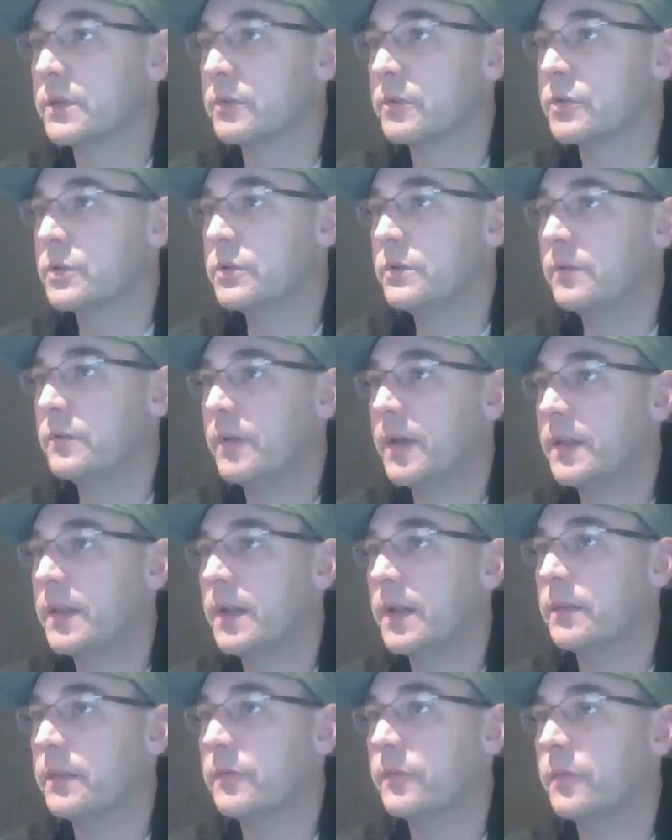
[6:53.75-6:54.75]
So I shouldn't have had
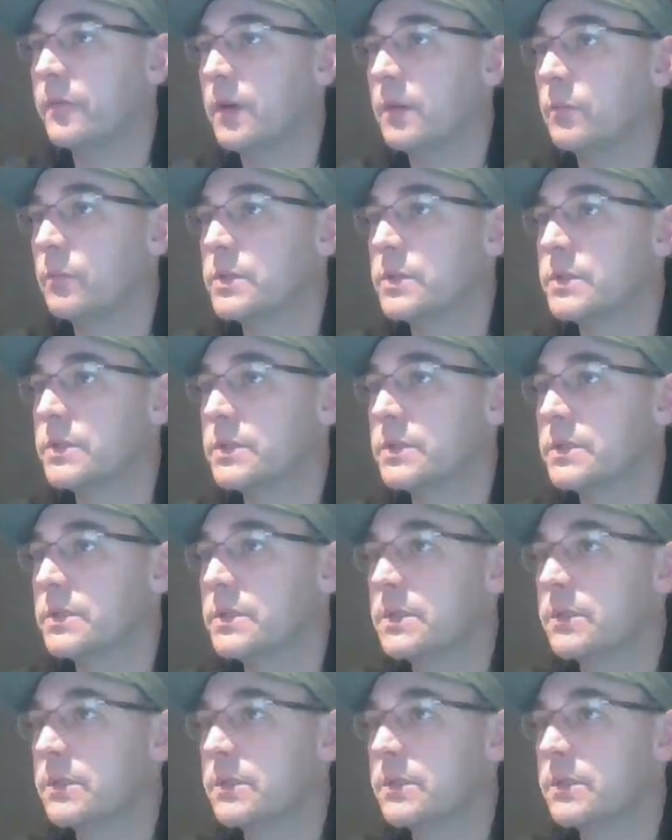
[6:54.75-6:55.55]
that at the front, which is